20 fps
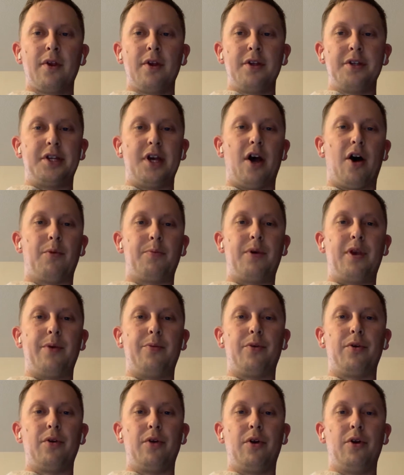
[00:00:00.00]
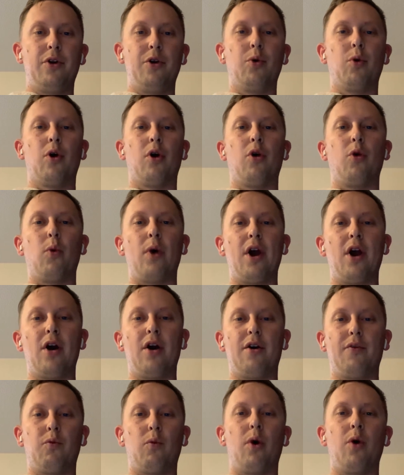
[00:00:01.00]
to help people who are aware
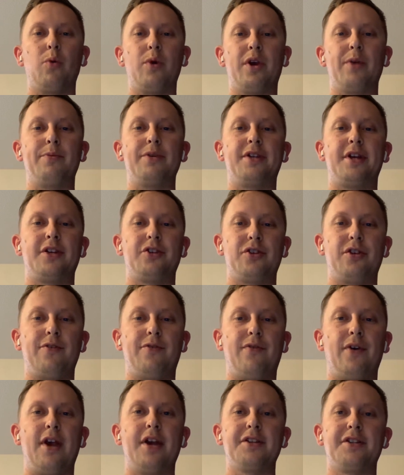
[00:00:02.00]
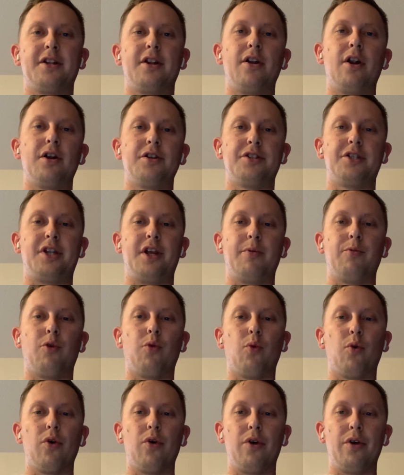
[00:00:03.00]
of what we could potentially face in an unstable
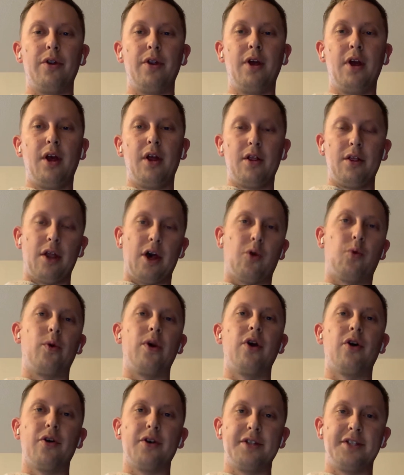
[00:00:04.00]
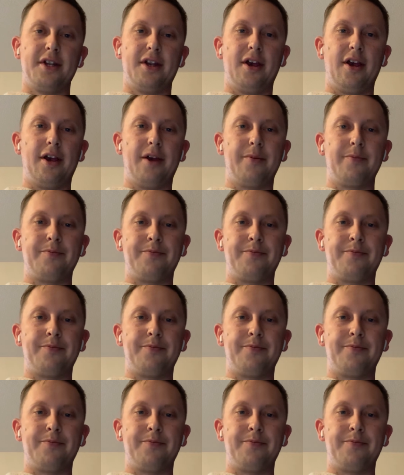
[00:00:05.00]
world like we are in today.